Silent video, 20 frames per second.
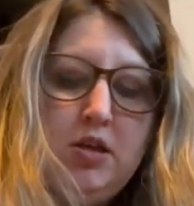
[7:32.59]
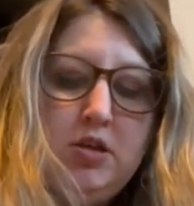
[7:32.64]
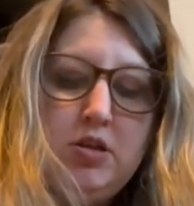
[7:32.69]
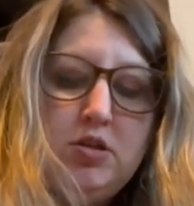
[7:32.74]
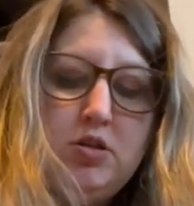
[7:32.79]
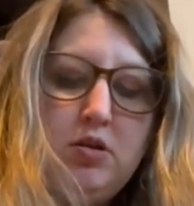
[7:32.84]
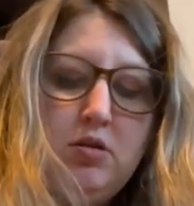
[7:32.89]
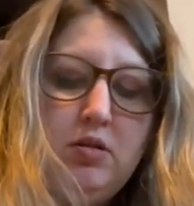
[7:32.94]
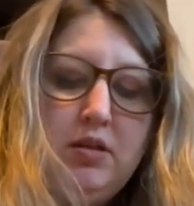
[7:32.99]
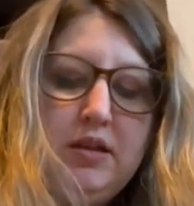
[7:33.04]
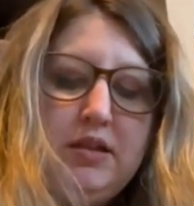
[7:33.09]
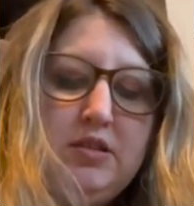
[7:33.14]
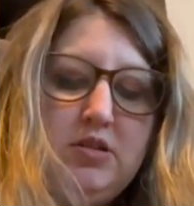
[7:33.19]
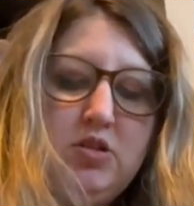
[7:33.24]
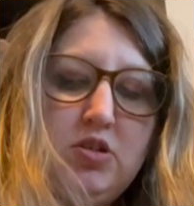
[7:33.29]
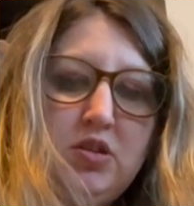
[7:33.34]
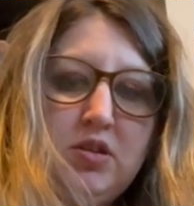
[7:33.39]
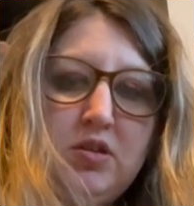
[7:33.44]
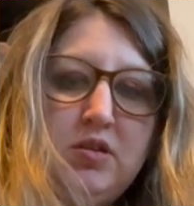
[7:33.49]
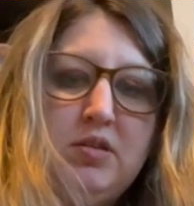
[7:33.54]
So let's
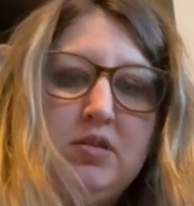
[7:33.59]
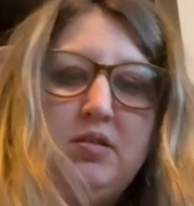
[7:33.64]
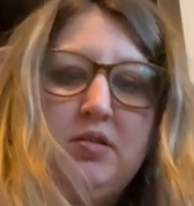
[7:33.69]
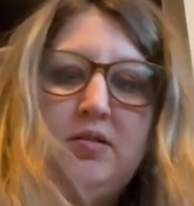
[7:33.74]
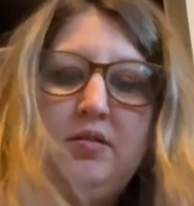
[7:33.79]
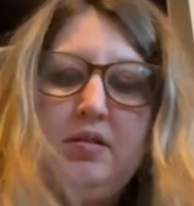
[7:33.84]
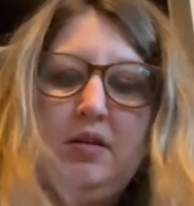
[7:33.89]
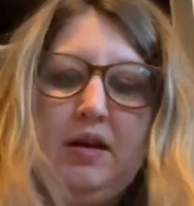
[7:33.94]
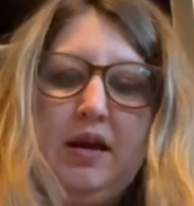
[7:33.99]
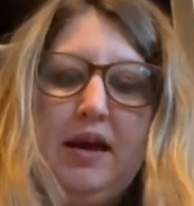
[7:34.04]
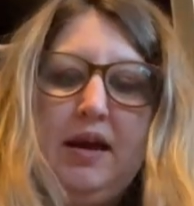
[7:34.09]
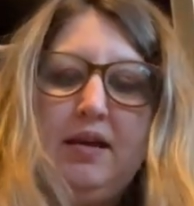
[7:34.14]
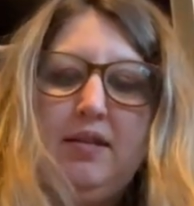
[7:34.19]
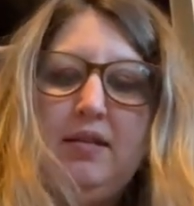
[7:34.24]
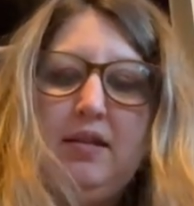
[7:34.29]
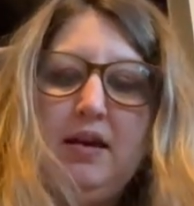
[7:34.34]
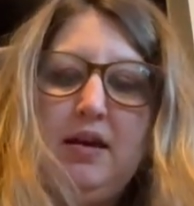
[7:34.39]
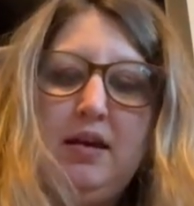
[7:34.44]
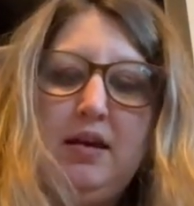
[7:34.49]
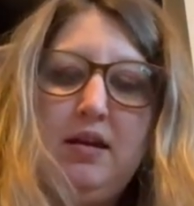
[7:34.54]
just,
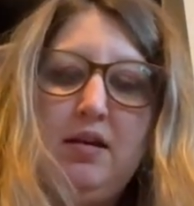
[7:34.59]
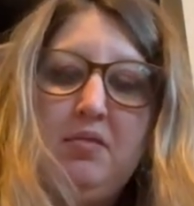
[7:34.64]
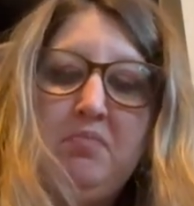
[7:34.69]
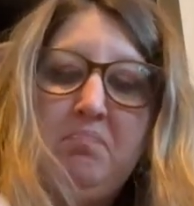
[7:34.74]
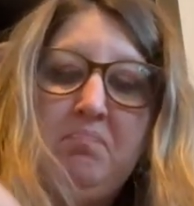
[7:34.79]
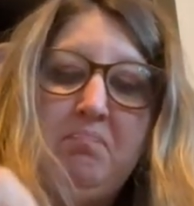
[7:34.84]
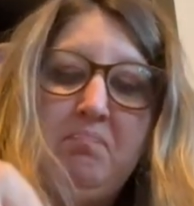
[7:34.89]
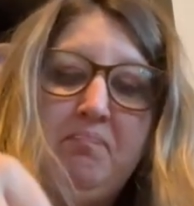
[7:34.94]
and then